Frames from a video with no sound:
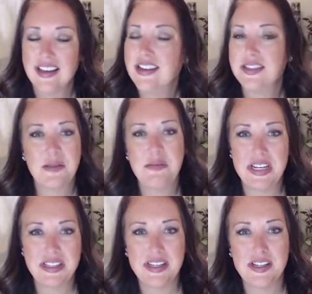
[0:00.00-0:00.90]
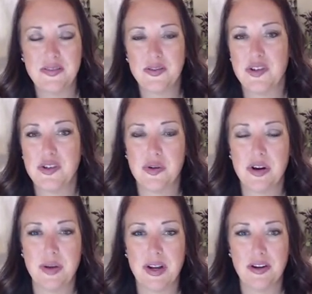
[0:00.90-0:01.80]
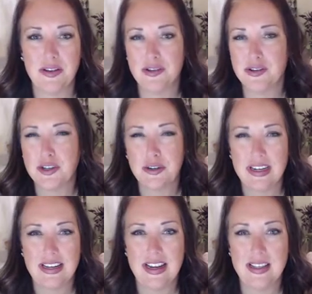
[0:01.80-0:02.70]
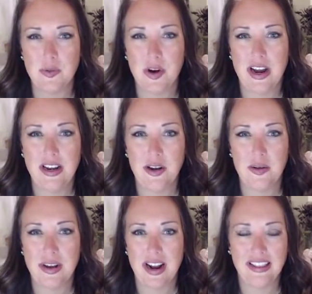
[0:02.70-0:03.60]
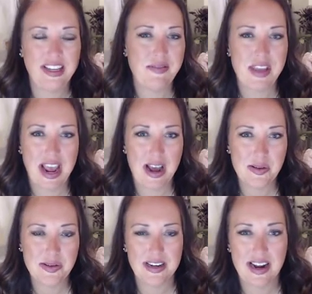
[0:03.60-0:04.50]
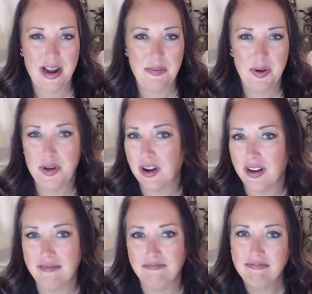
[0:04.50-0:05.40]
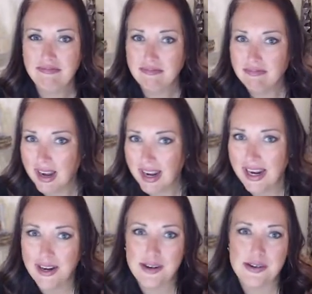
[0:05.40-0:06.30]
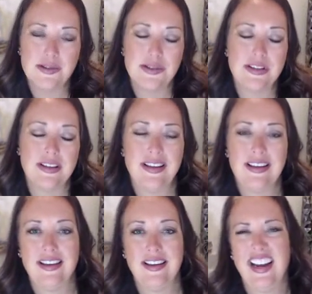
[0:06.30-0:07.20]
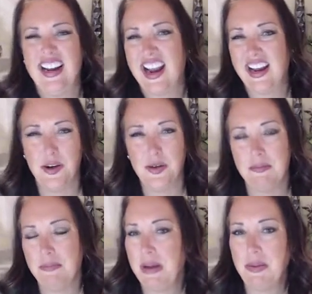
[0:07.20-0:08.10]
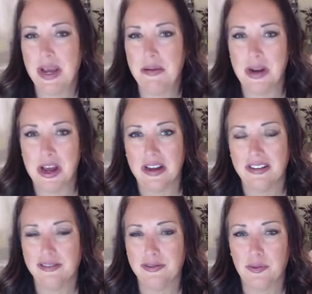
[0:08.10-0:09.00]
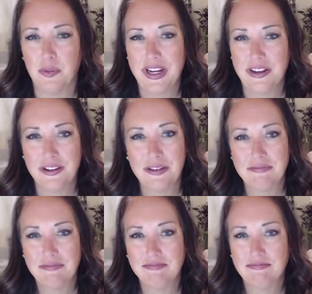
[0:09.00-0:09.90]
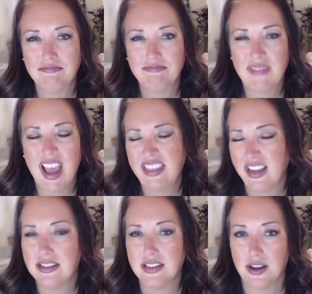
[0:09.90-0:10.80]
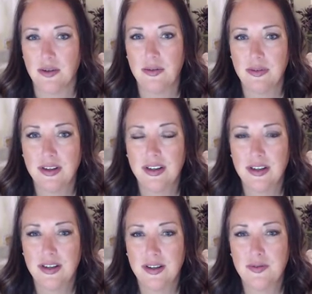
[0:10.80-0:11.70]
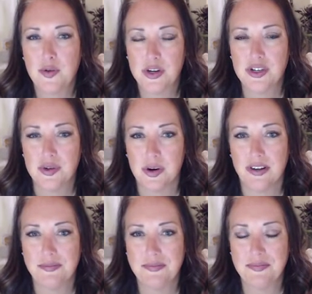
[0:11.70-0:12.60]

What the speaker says: Some days it is for sure, but are there certainly days where I know that I leave the house and I put on my airs and I know that maybe I'm not real? I think so, for sure.